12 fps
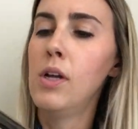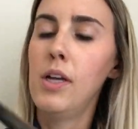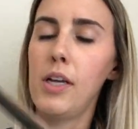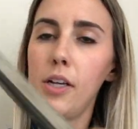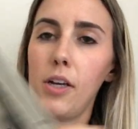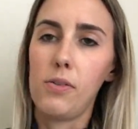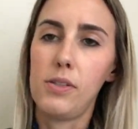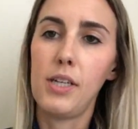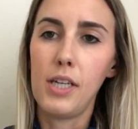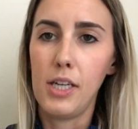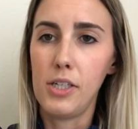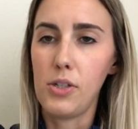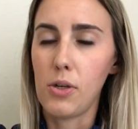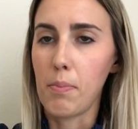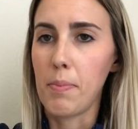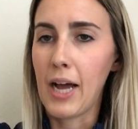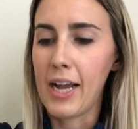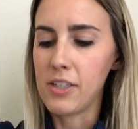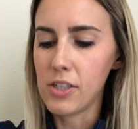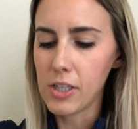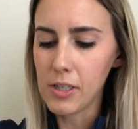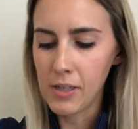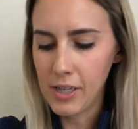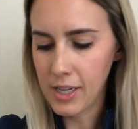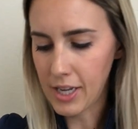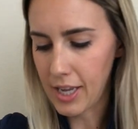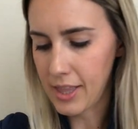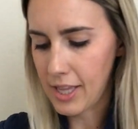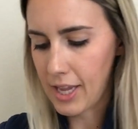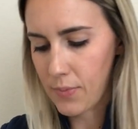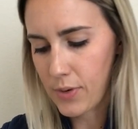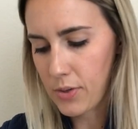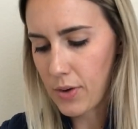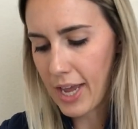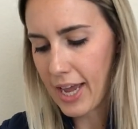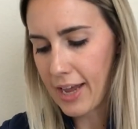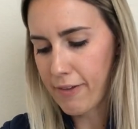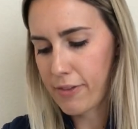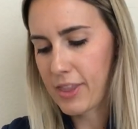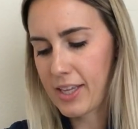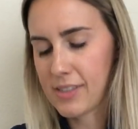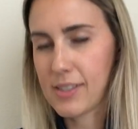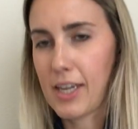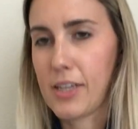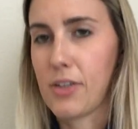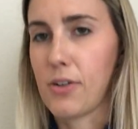it goes into your binder. And then when you have things like